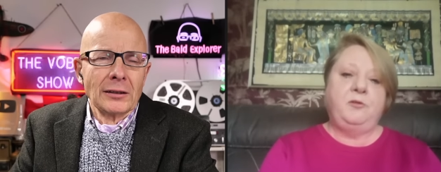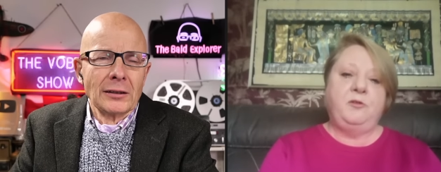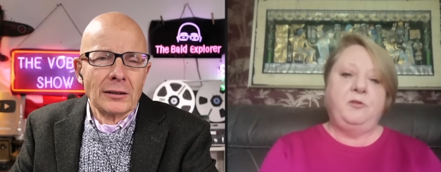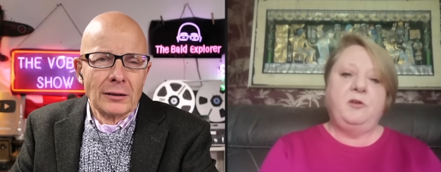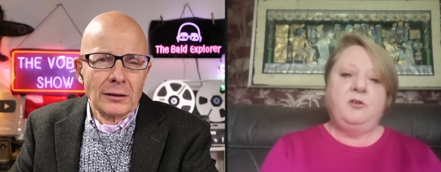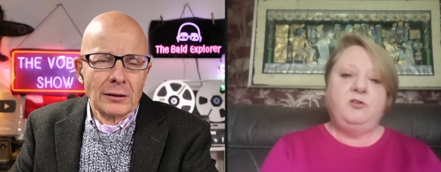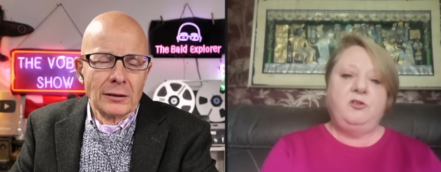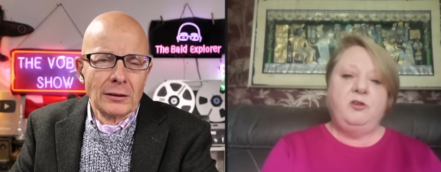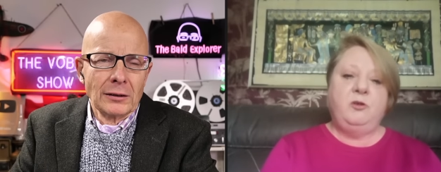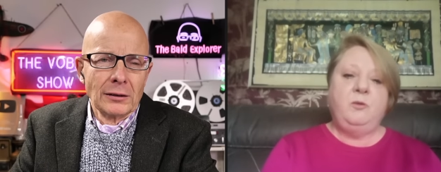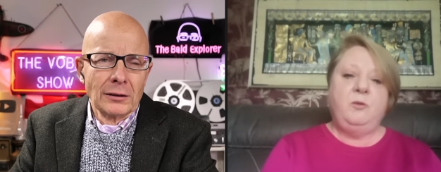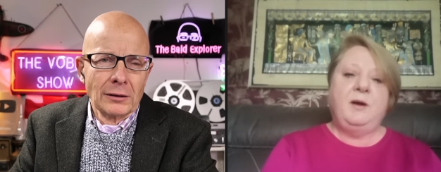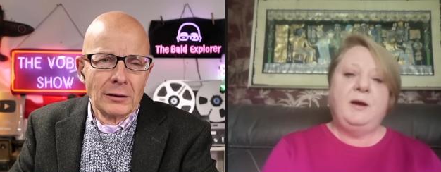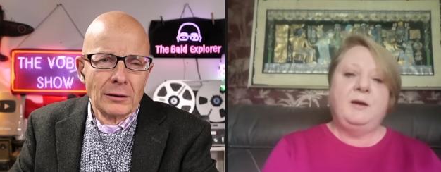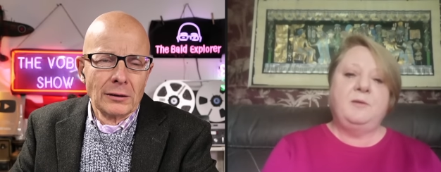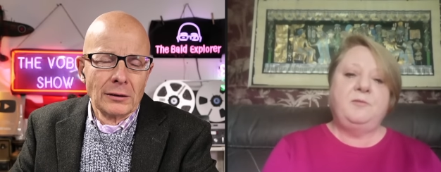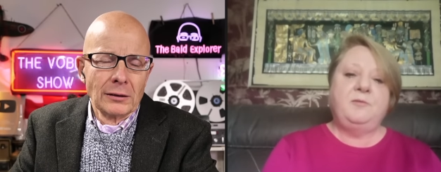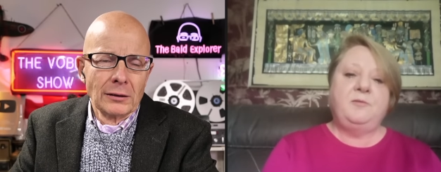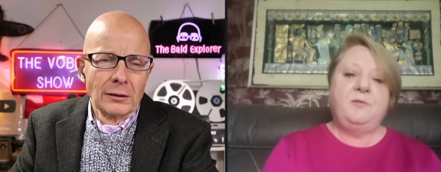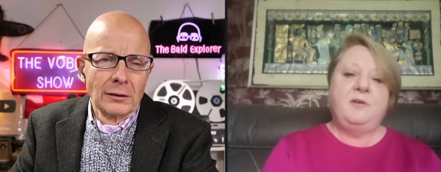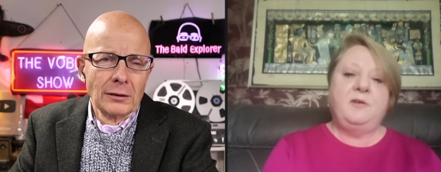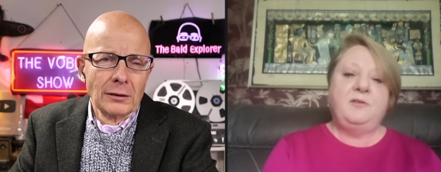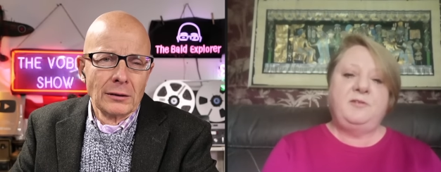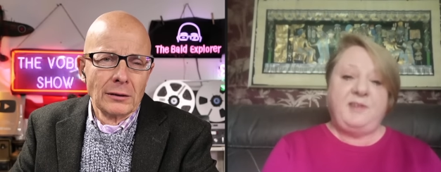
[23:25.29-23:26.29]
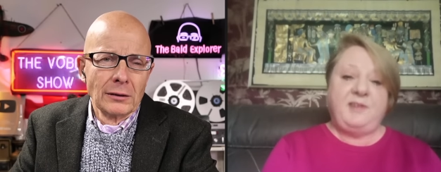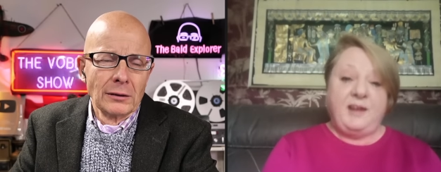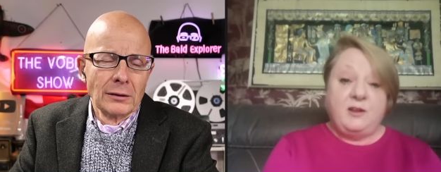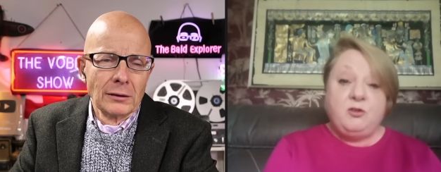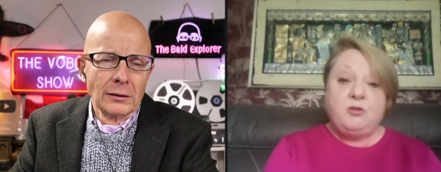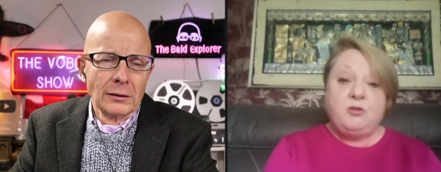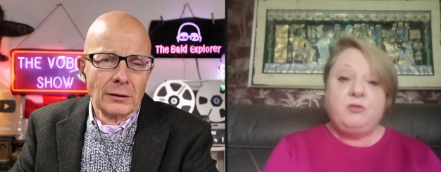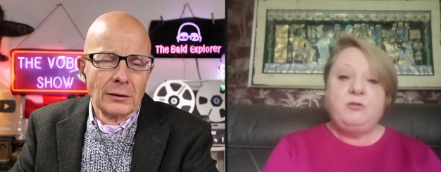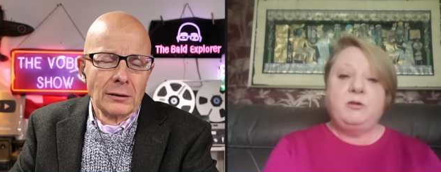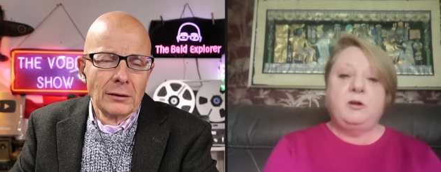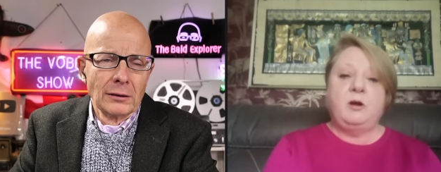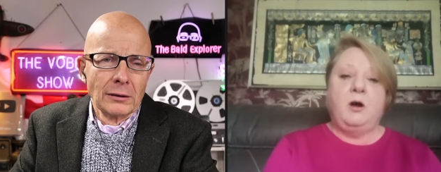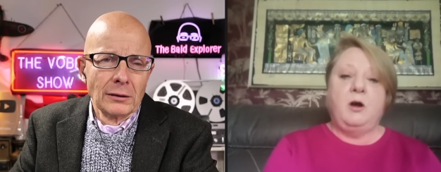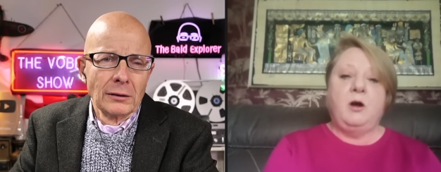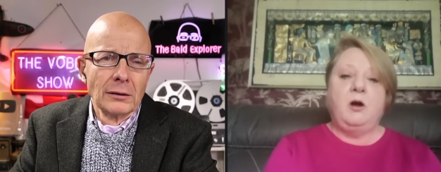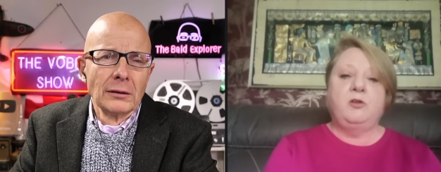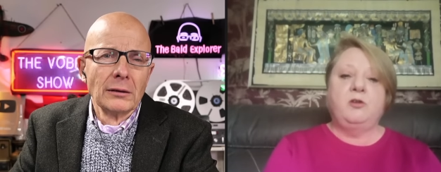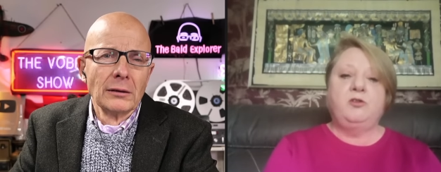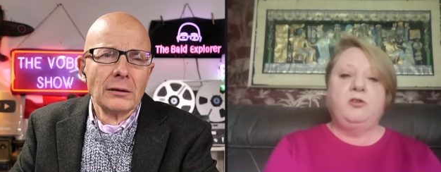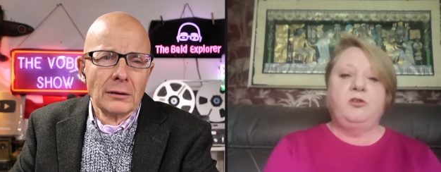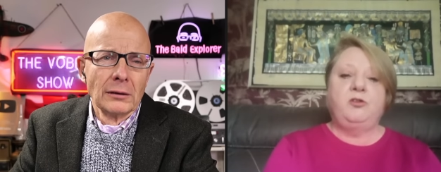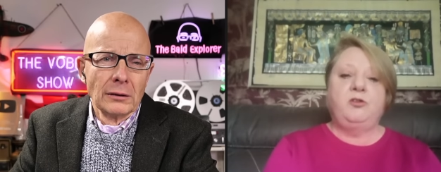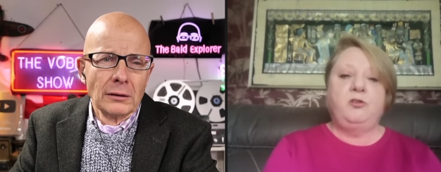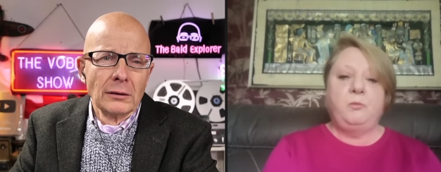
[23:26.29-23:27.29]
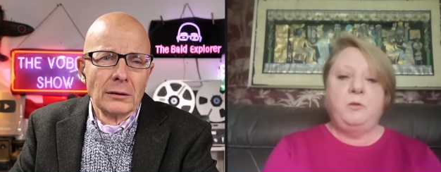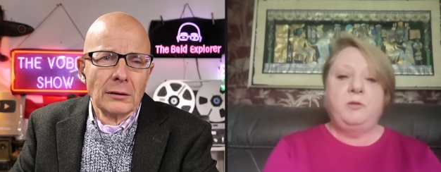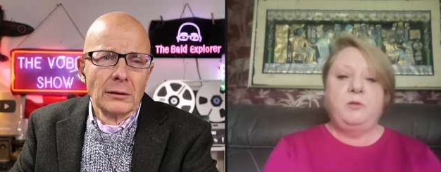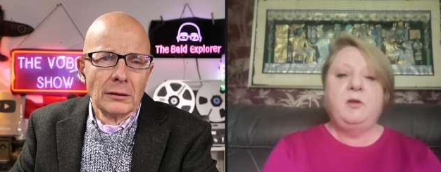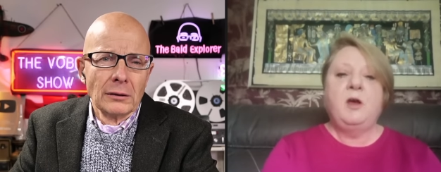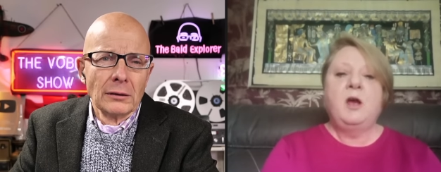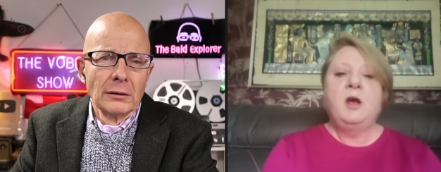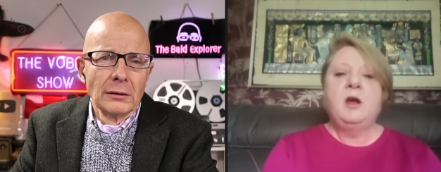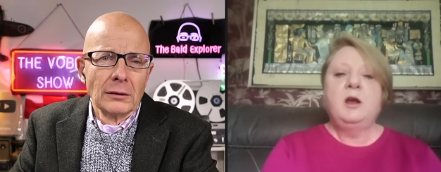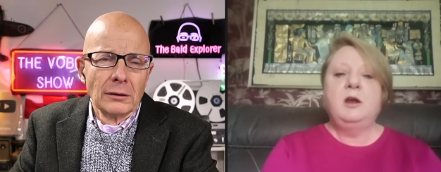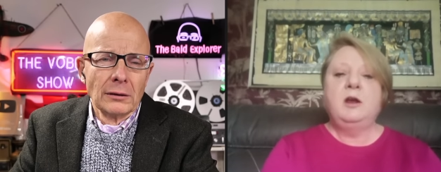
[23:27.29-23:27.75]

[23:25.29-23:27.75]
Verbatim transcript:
Speaker 1: So they do have uh, sensory gardens with,